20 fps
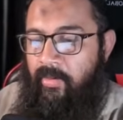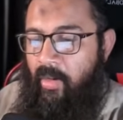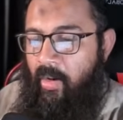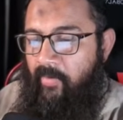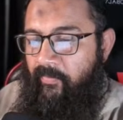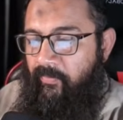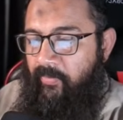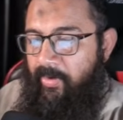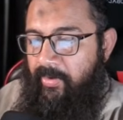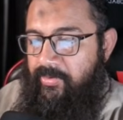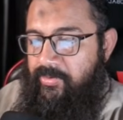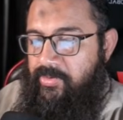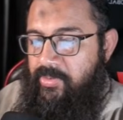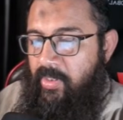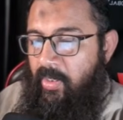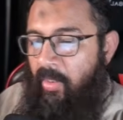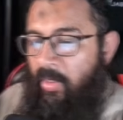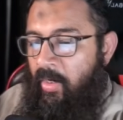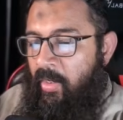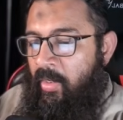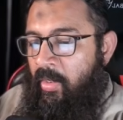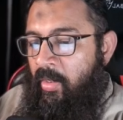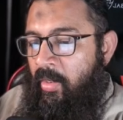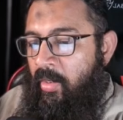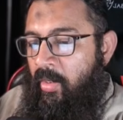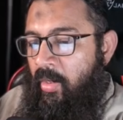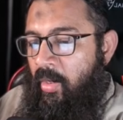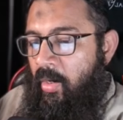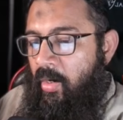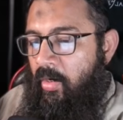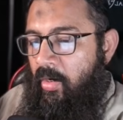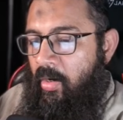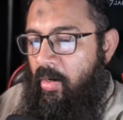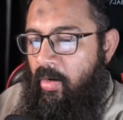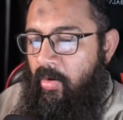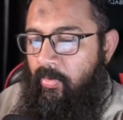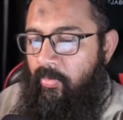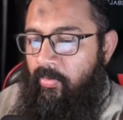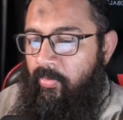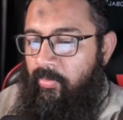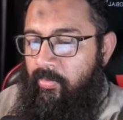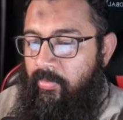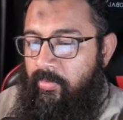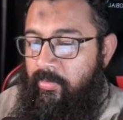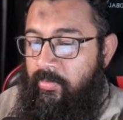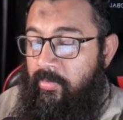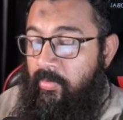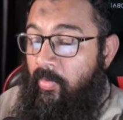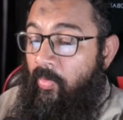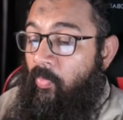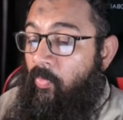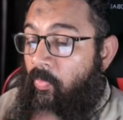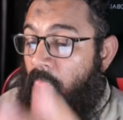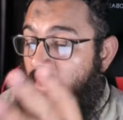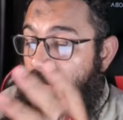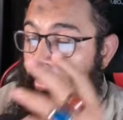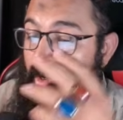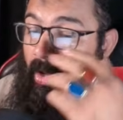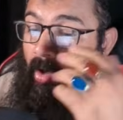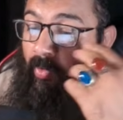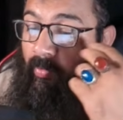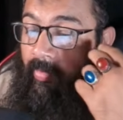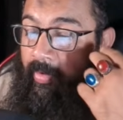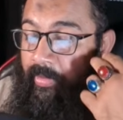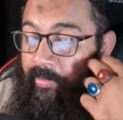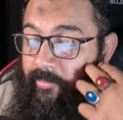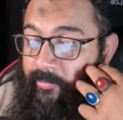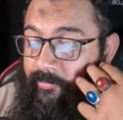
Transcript: after juggling around 1 hour,